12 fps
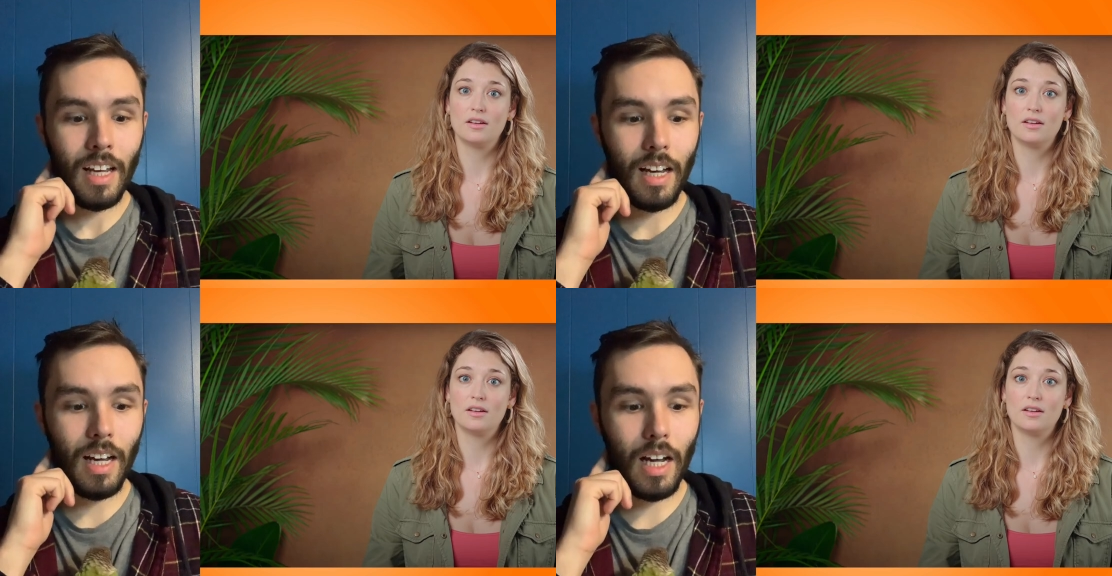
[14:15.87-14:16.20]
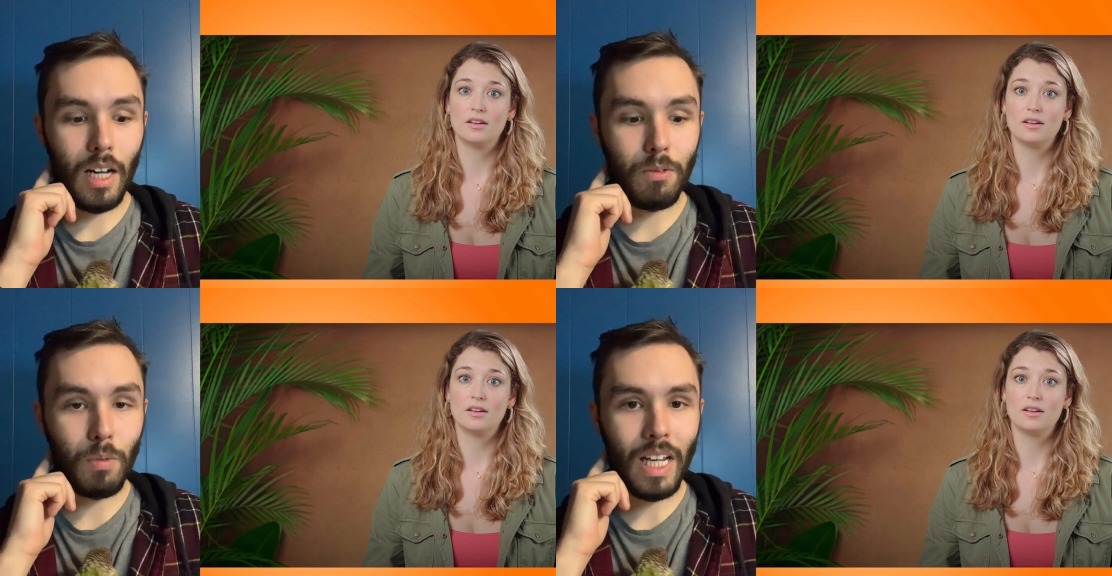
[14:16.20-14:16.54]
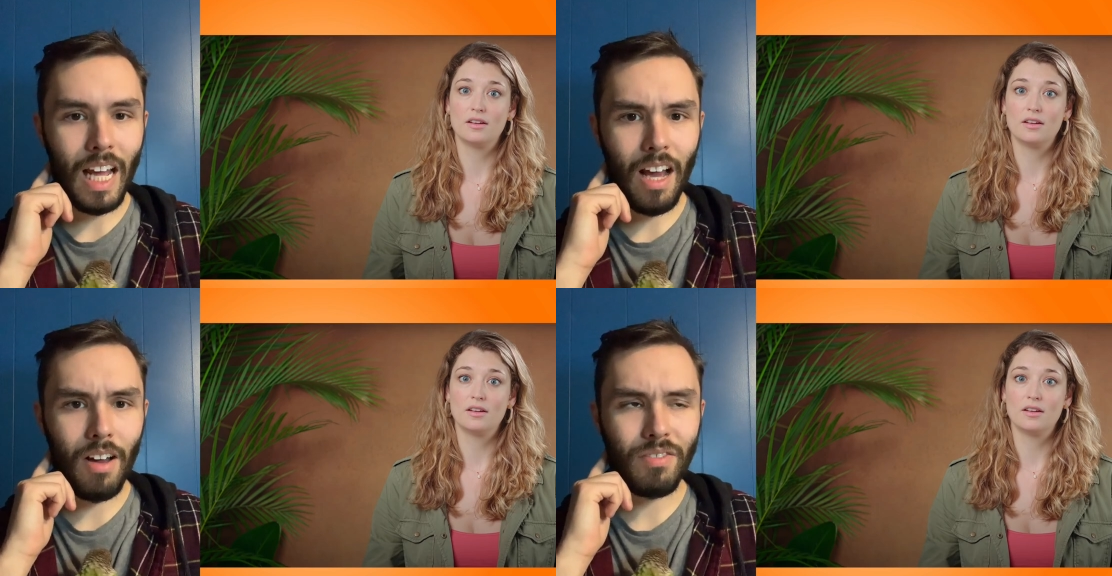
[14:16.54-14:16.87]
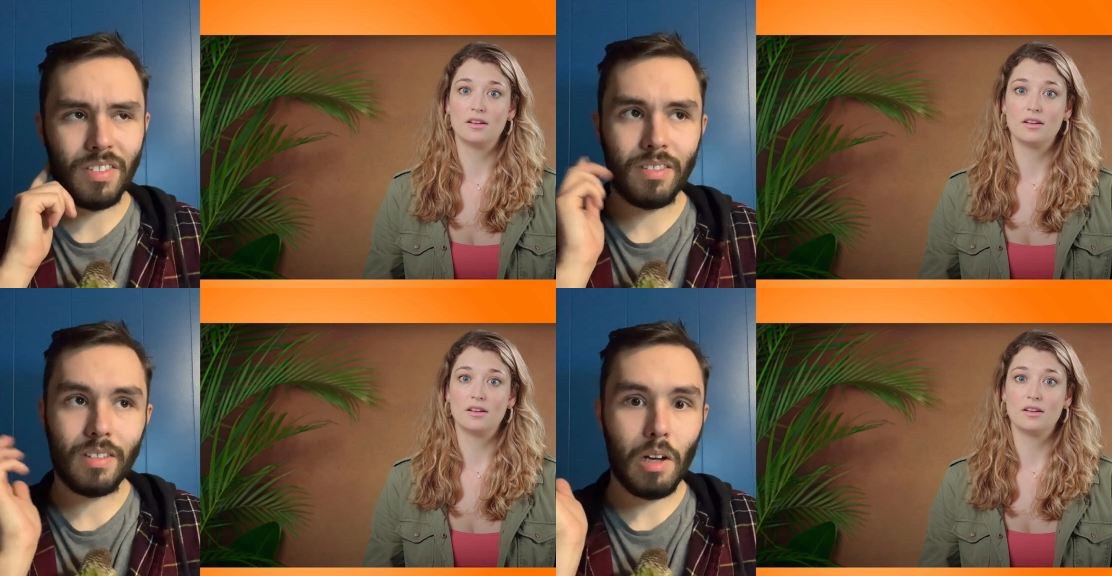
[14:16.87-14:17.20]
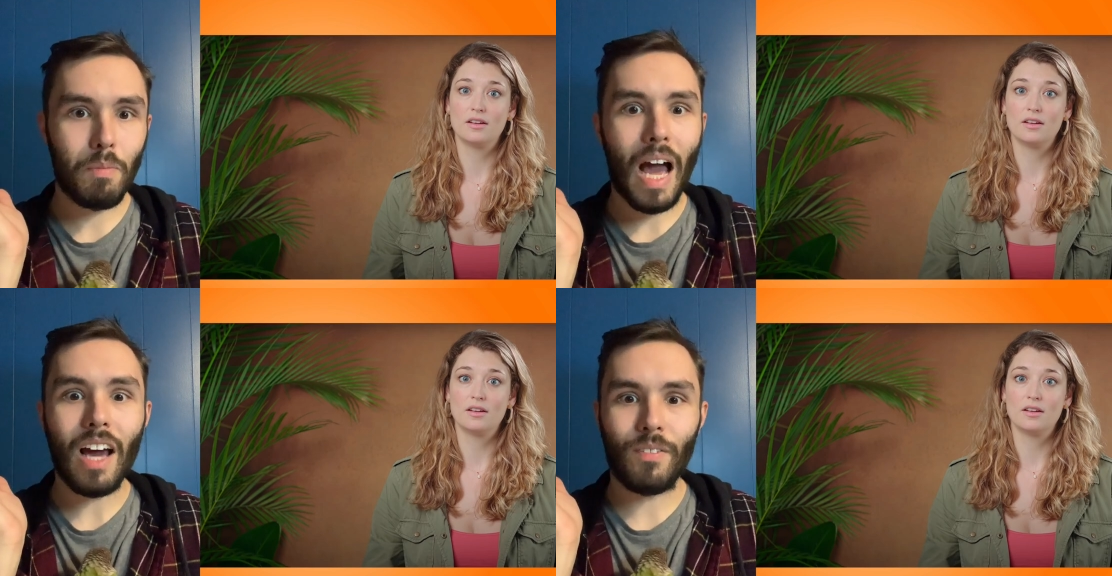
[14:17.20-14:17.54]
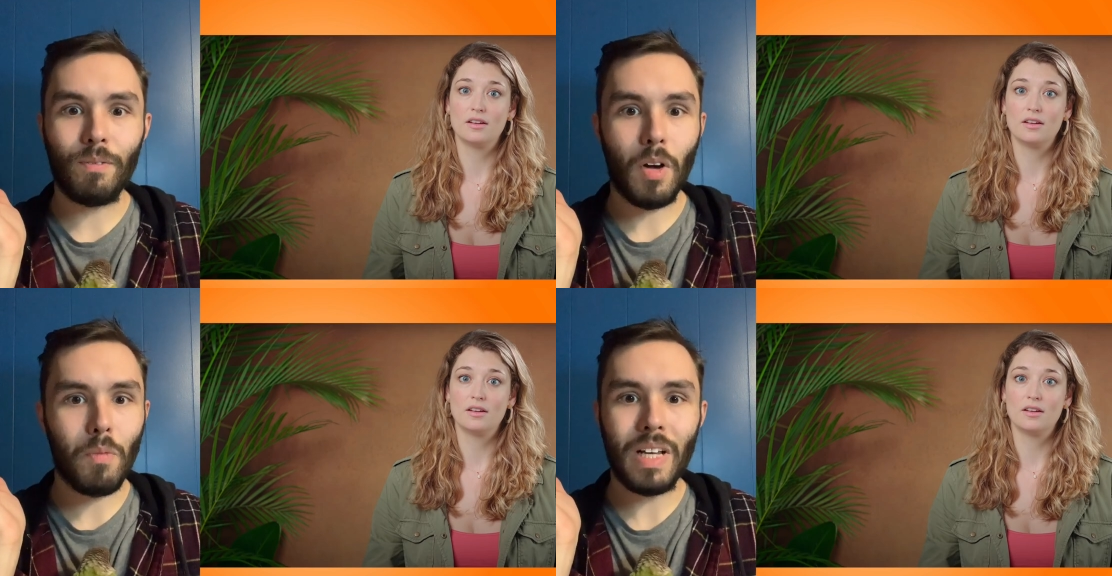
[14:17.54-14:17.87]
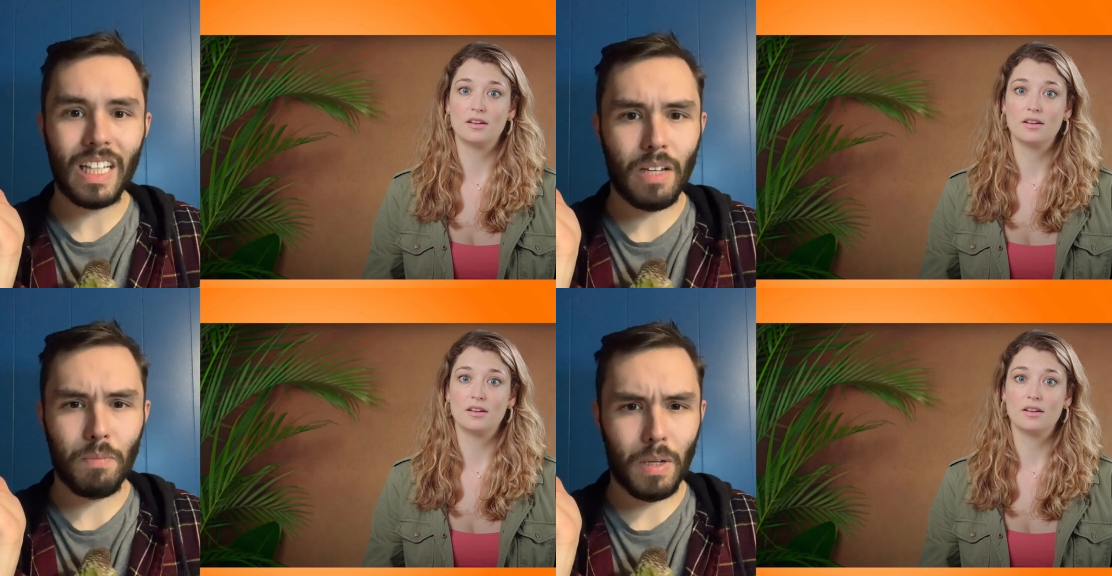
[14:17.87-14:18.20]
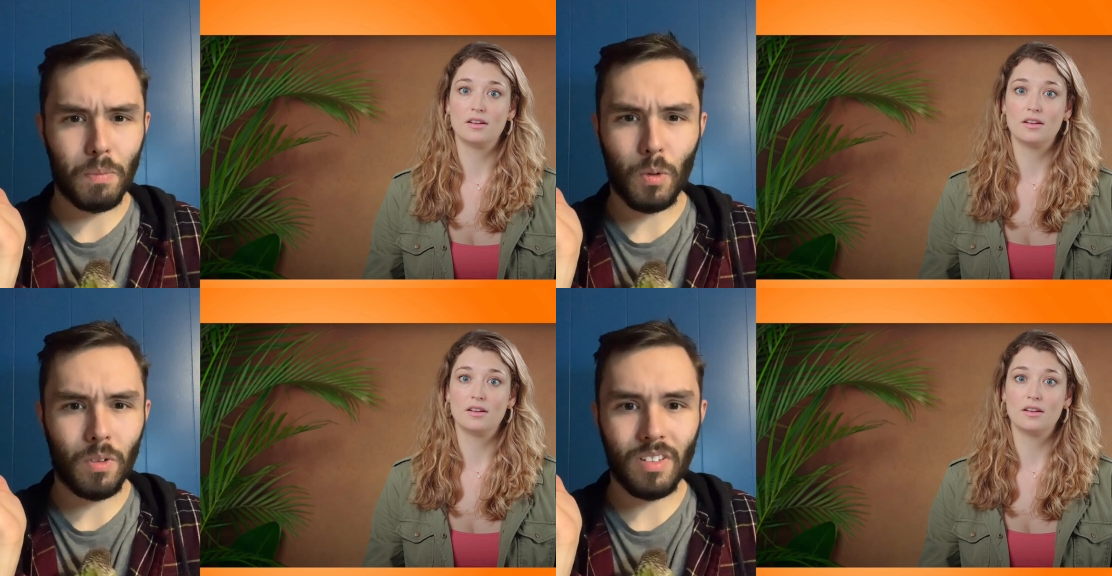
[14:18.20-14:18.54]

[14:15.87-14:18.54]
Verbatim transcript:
Speaker 1: uh, and we have about a, a million people.